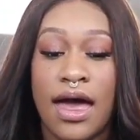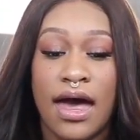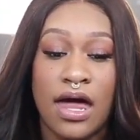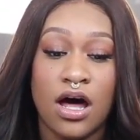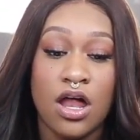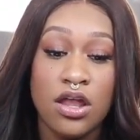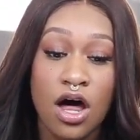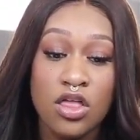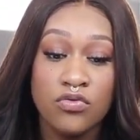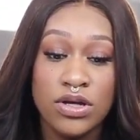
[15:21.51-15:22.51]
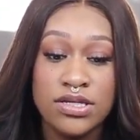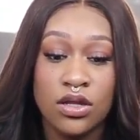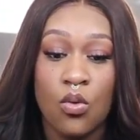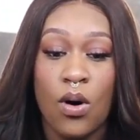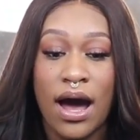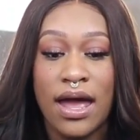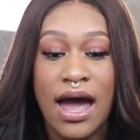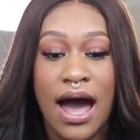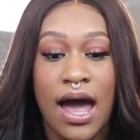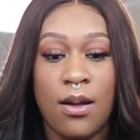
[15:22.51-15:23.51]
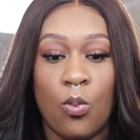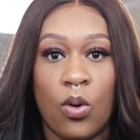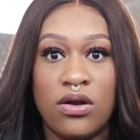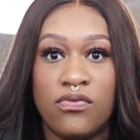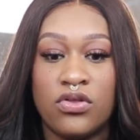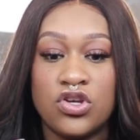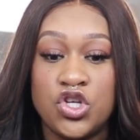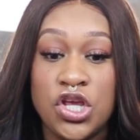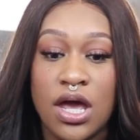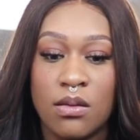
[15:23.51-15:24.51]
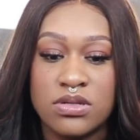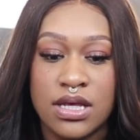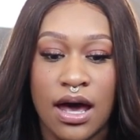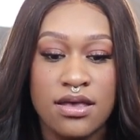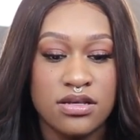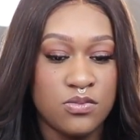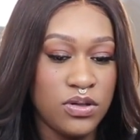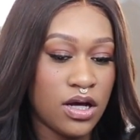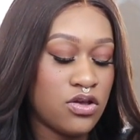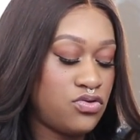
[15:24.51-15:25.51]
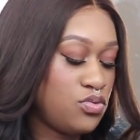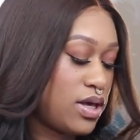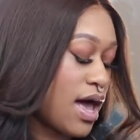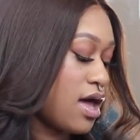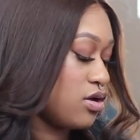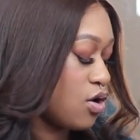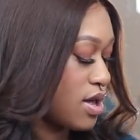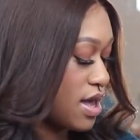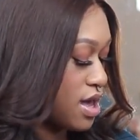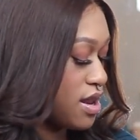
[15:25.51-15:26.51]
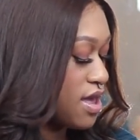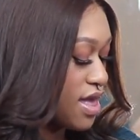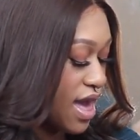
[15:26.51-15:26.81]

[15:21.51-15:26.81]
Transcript: And another reason why I went for the GM size is because you can go ahead